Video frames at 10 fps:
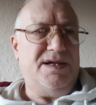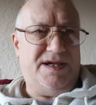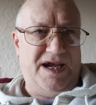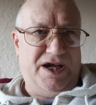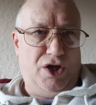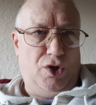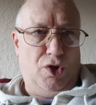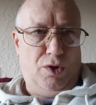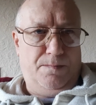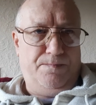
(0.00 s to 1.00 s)

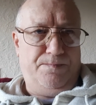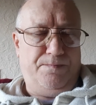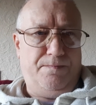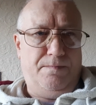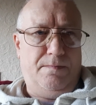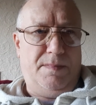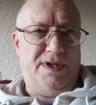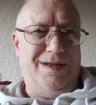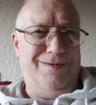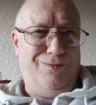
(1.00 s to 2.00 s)
Tinkle.
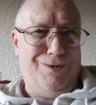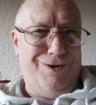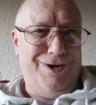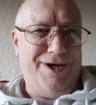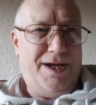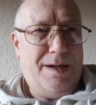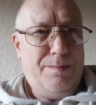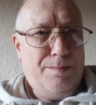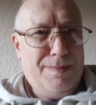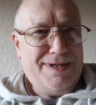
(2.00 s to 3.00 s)
What a
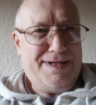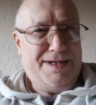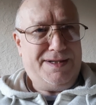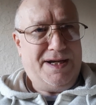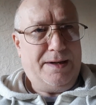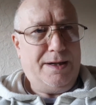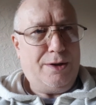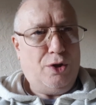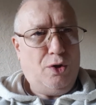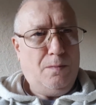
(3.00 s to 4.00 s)
name, Mr.
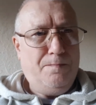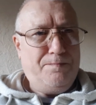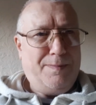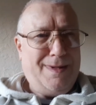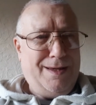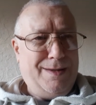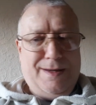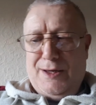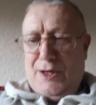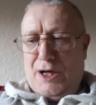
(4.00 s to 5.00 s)
Tinkle.
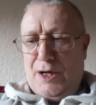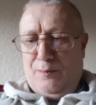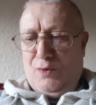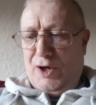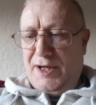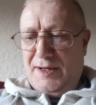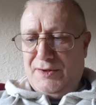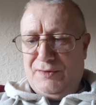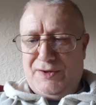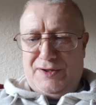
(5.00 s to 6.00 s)
And what it
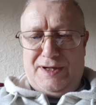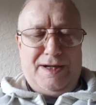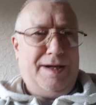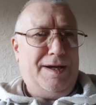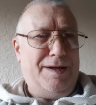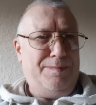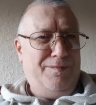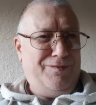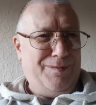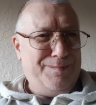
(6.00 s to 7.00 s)
does say
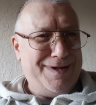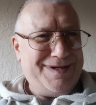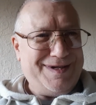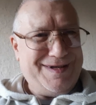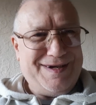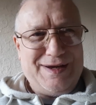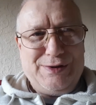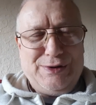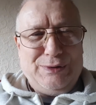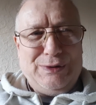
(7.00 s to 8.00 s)
from Mr.
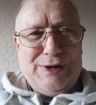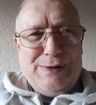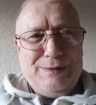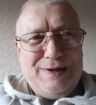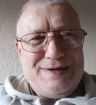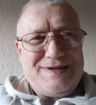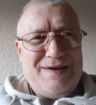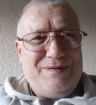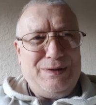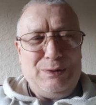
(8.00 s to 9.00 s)
Tinkle, let's
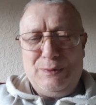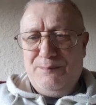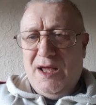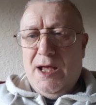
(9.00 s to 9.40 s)
have a look.